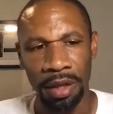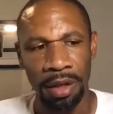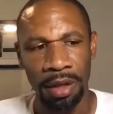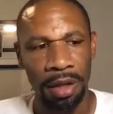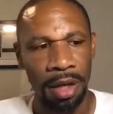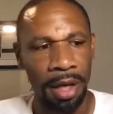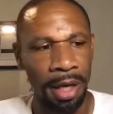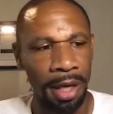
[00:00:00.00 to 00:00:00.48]

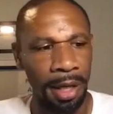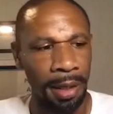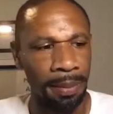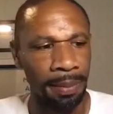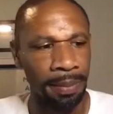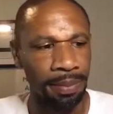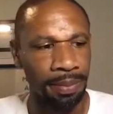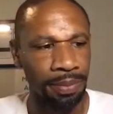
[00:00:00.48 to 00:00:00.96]

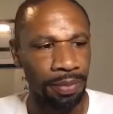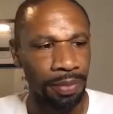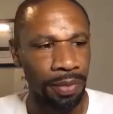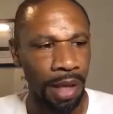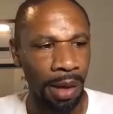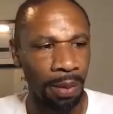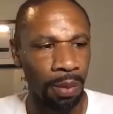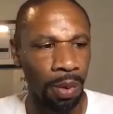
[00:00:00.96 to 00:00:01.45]
um,
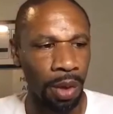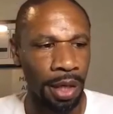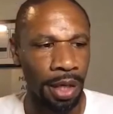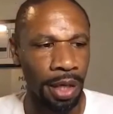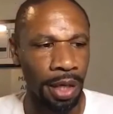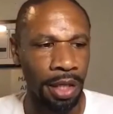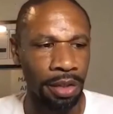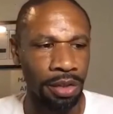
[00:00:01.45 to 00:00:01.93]
I
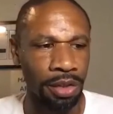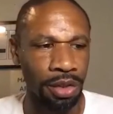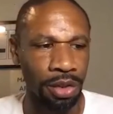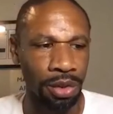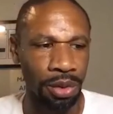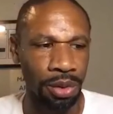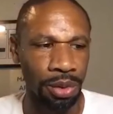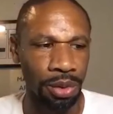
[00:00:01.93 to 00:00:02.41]
wanted
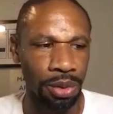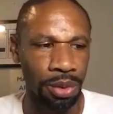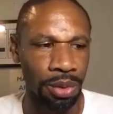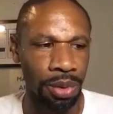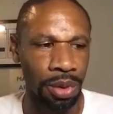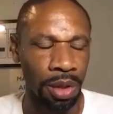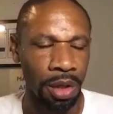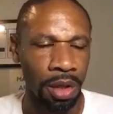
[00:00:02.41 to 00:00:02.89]

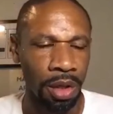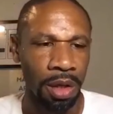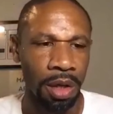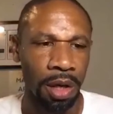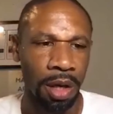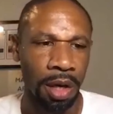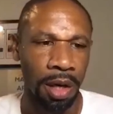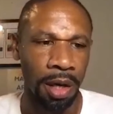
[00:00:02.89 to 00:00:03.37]
to
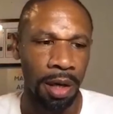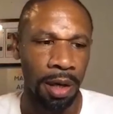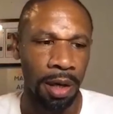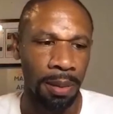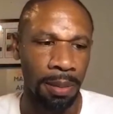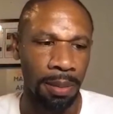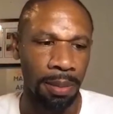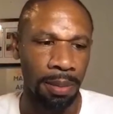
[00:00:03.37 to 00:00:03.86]

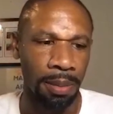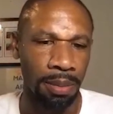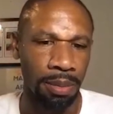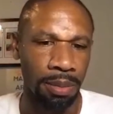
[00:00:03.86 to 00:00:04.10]
um,